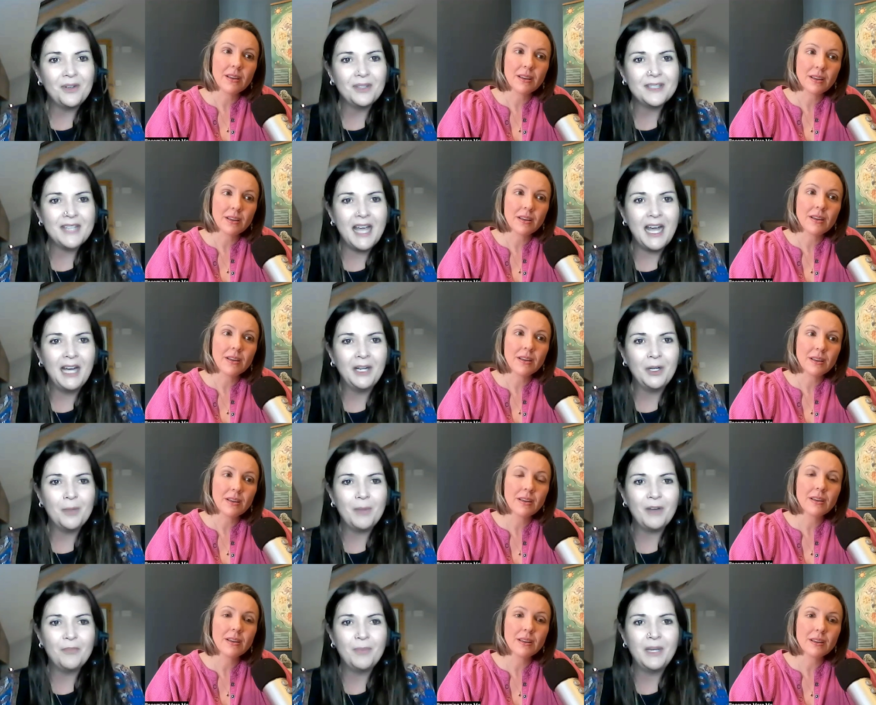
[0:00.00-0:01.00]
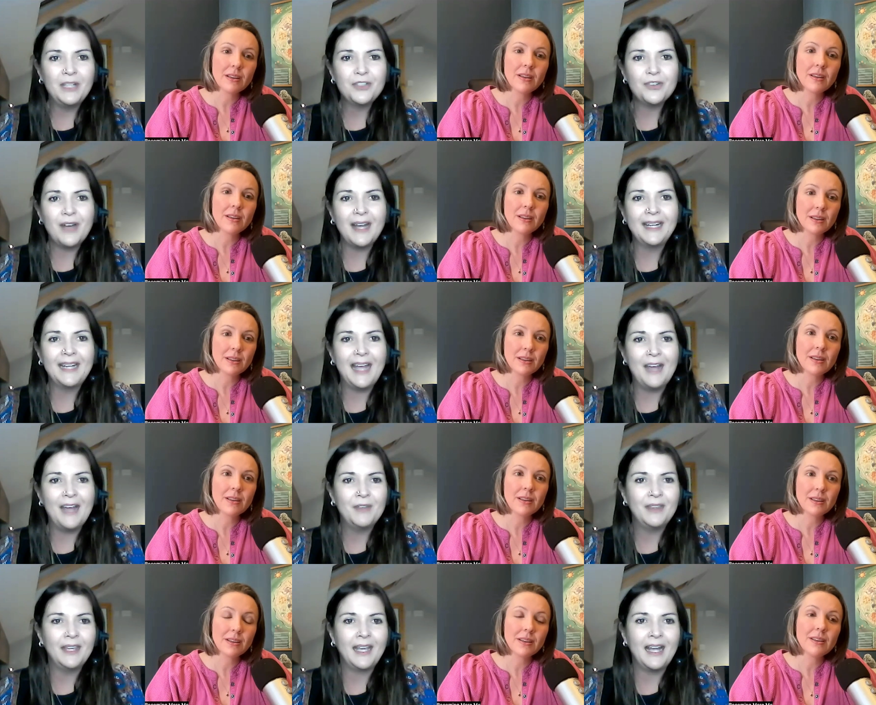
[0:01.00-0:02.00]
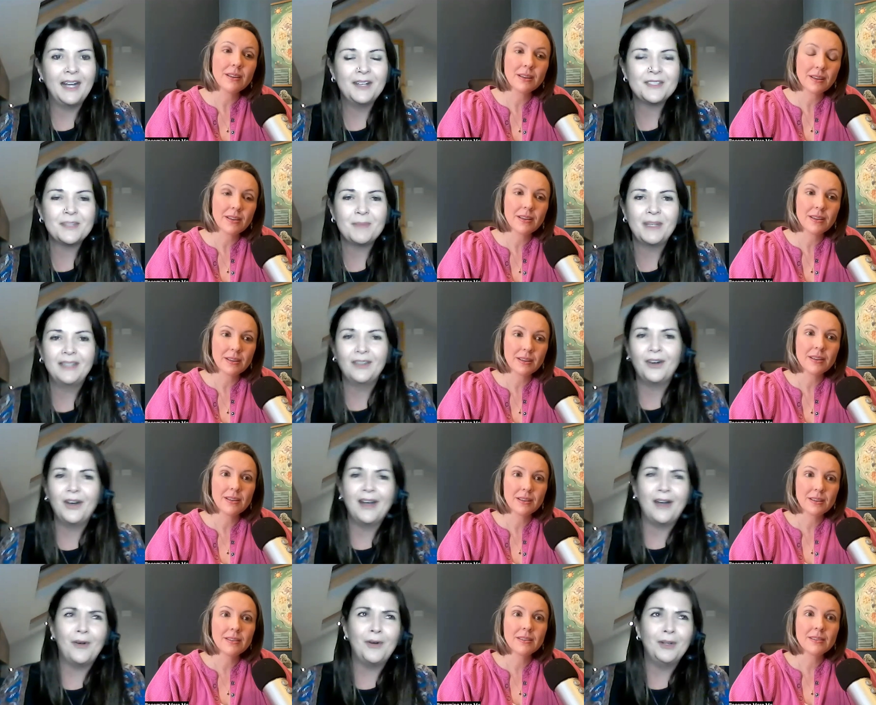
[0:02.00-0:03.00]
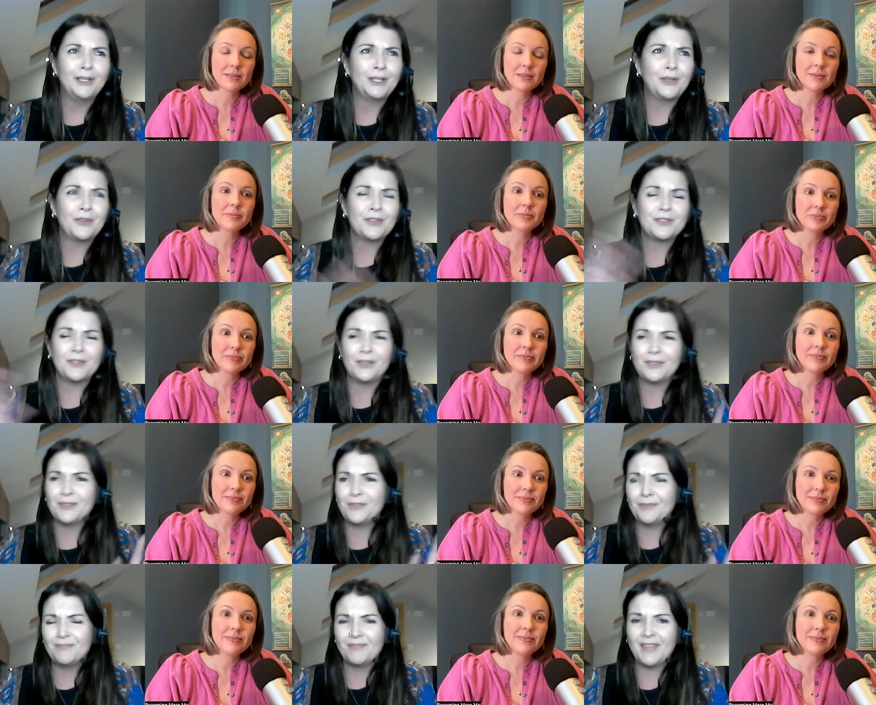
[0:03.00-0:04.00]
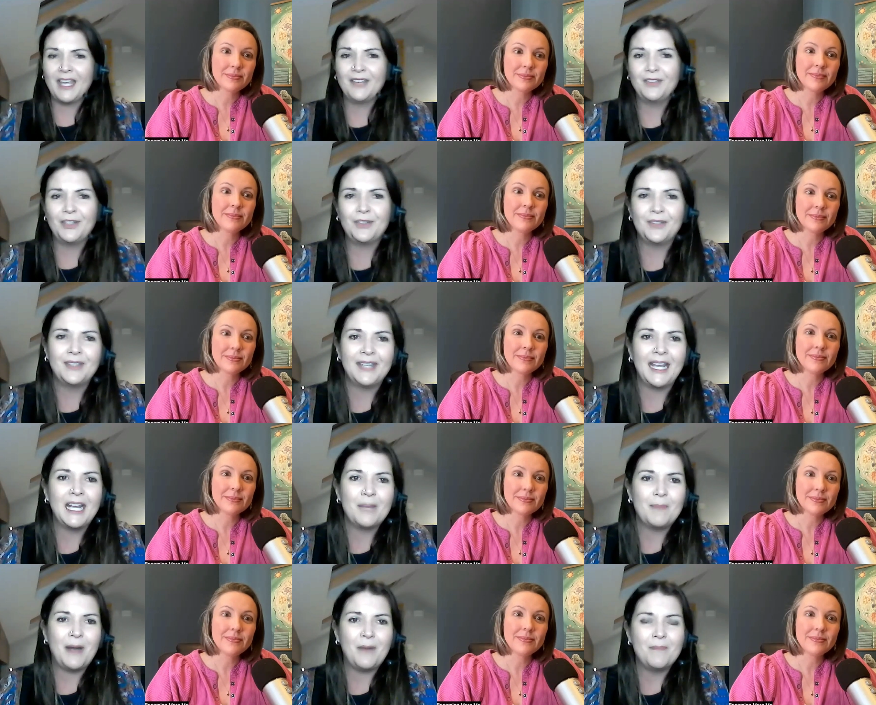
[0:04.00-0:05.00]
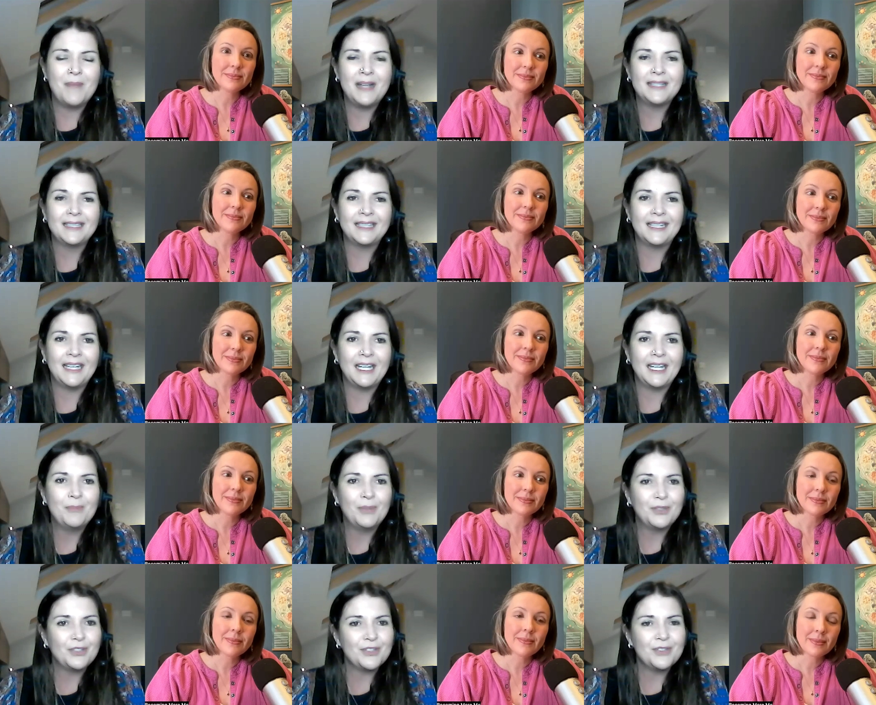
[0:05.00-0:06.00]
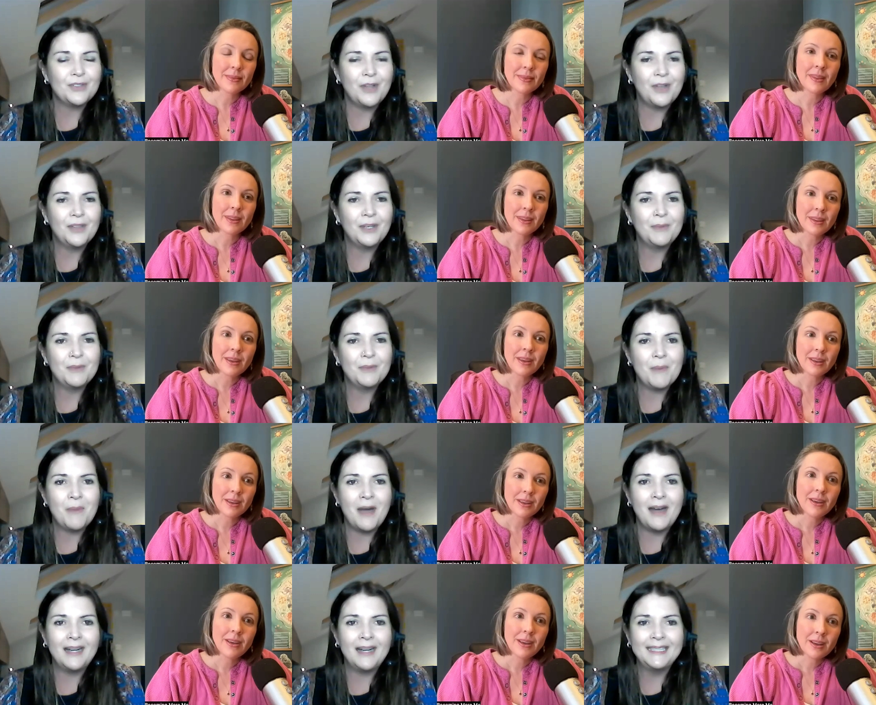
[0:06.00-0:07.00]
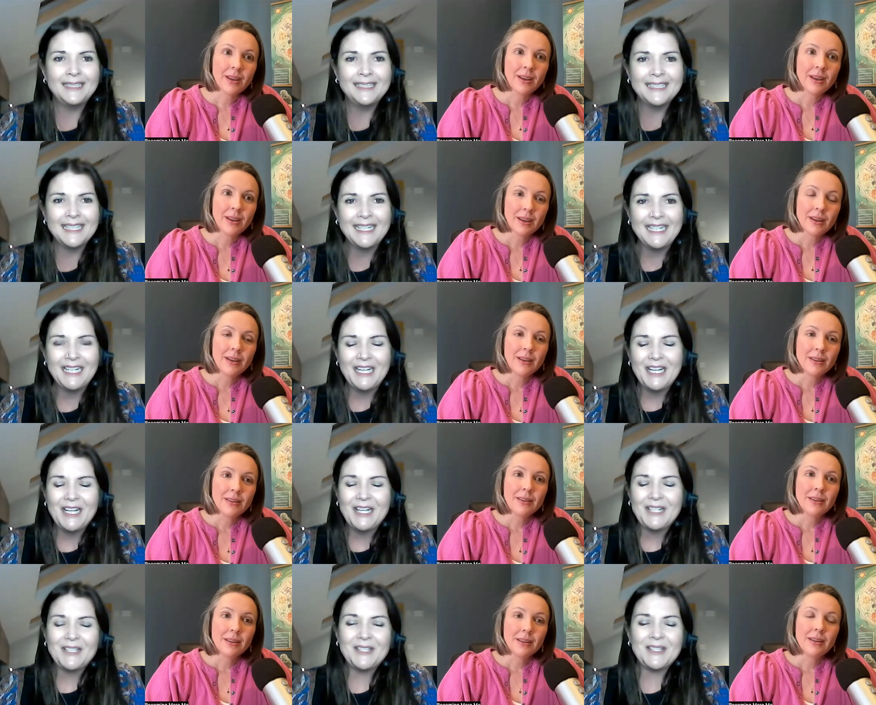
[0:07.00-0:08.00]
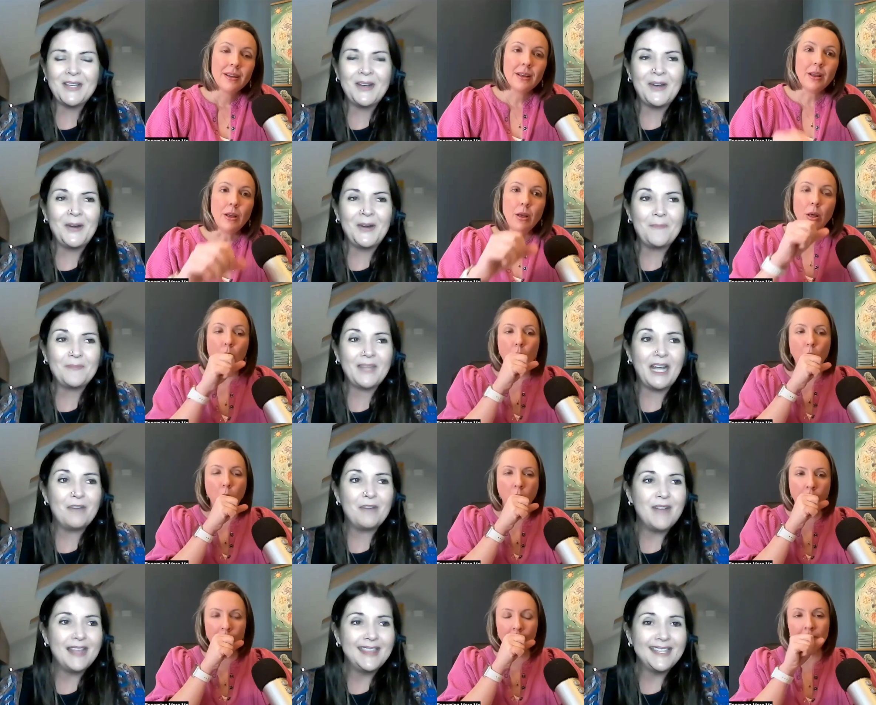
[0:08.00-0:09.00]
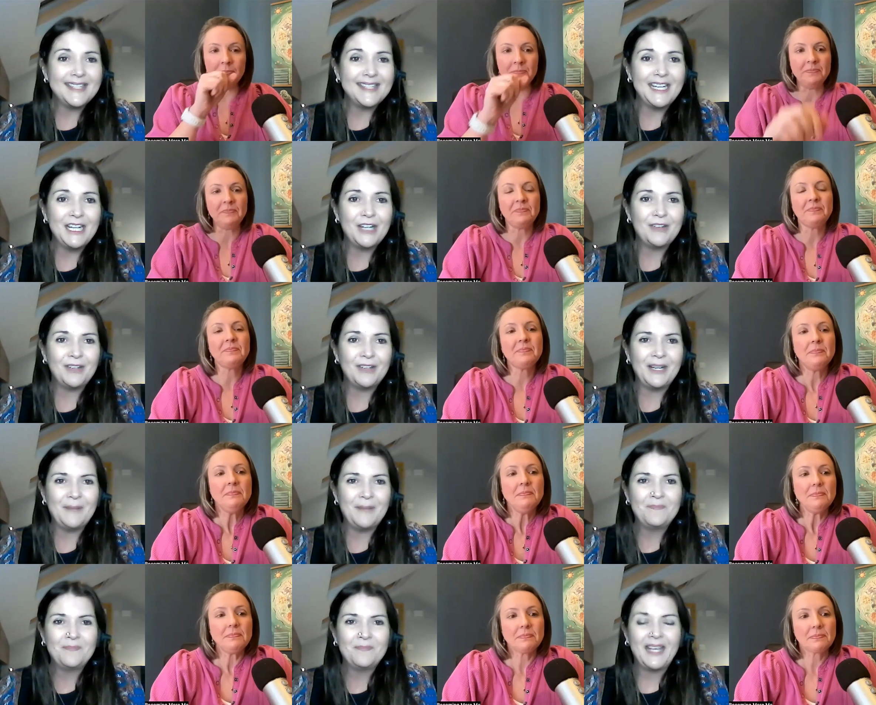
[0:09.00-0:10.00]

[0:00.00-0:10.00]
Speaker 1: all to help. I've been trying everything else. I mean, all the other sorts of things you could think about medically, but just nothing with my mind. So I read The Secret